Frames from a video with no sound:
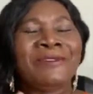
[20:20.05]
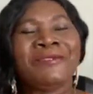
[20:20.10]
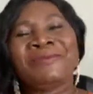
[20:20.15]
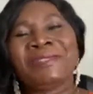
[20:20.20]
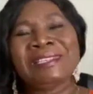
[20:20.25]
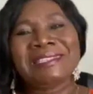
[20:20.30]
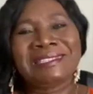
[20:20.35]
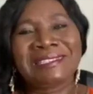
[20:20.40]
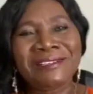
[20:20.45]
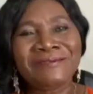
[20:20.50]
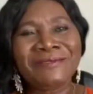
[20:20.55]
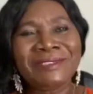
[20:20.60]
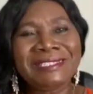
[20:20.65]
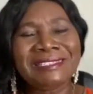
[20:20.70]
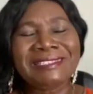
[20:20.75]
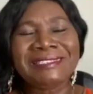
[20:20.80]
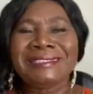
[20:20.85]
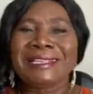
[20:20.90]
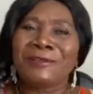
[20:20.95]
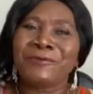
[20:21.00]
of the
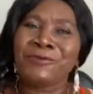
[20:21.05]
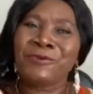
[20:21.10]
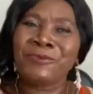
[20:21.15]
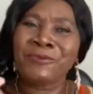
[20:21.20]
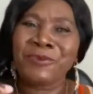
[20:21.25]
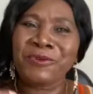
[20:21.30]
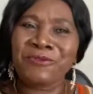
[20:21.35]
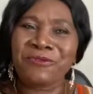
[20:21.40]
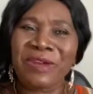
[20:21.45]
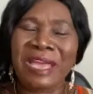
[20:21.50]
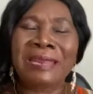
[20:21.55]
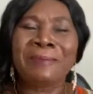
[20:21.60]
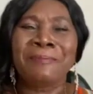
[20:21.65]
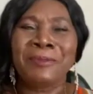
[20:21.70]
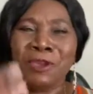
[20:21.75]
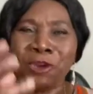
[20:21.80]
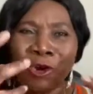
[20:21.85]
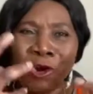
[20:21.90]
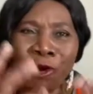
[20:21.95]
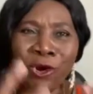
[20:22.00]
services that we provide,
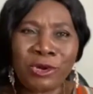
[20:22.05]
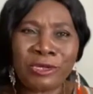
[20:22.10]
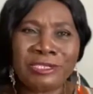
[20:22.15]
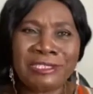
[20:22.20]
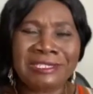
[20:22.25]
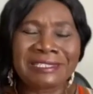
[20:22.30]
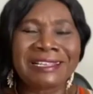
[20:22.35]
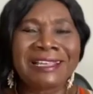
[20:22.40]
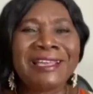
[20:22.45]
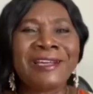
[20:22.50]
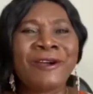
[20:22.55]
because